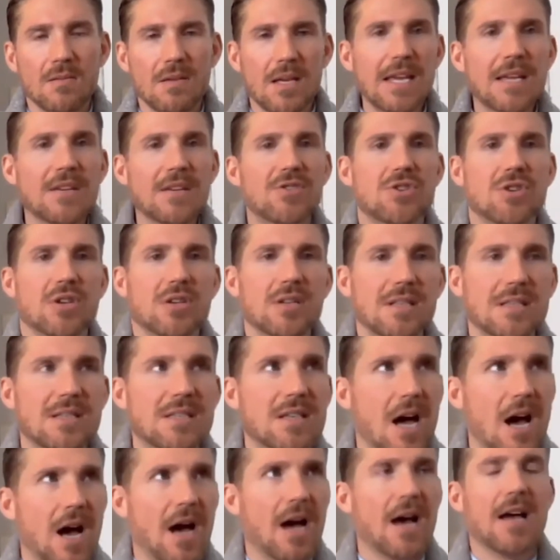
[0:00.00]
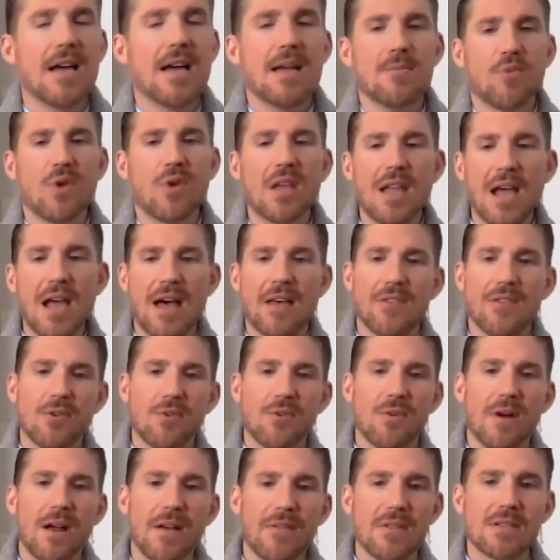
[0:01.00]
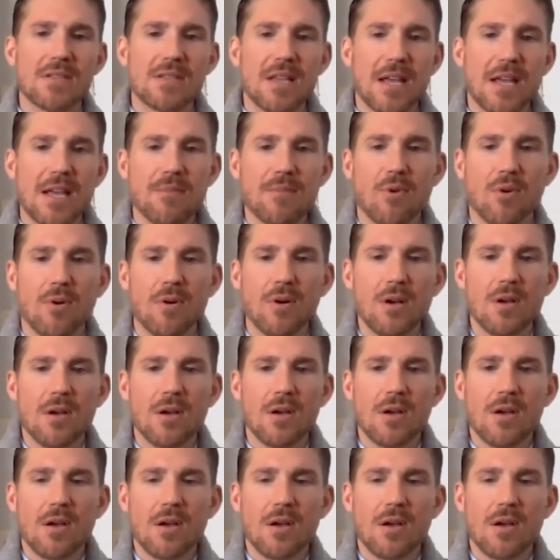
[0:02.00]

Each time we gather around the table,